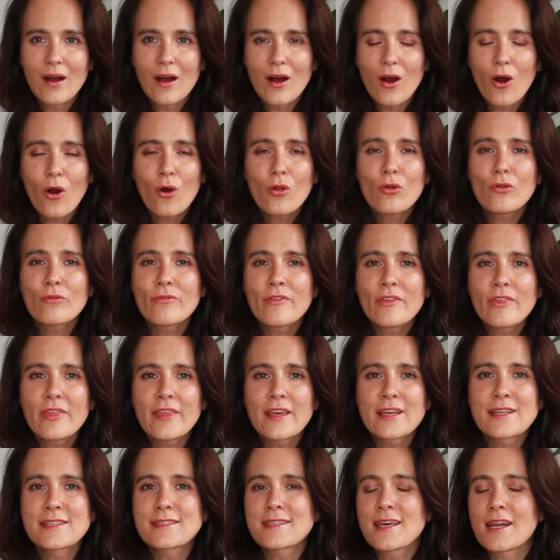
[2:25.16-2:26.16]
All of the
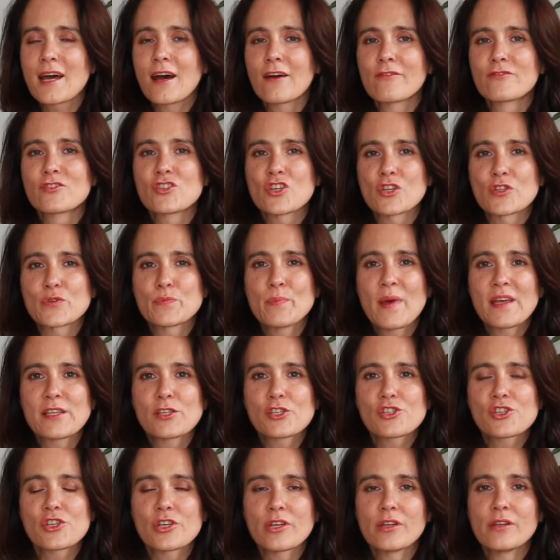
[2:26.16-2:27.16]
things that I've just
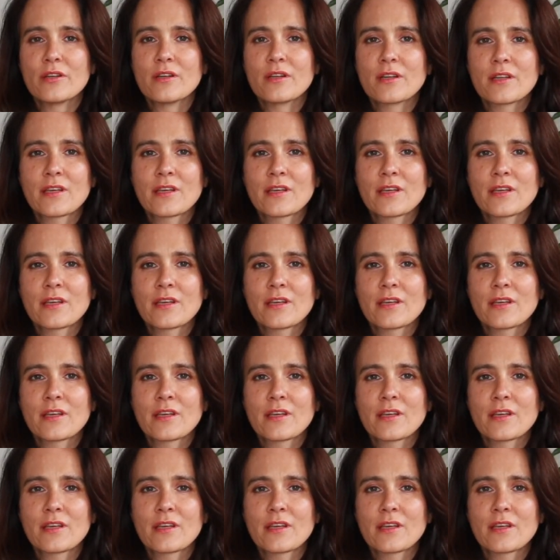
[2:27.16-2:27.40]
mentioned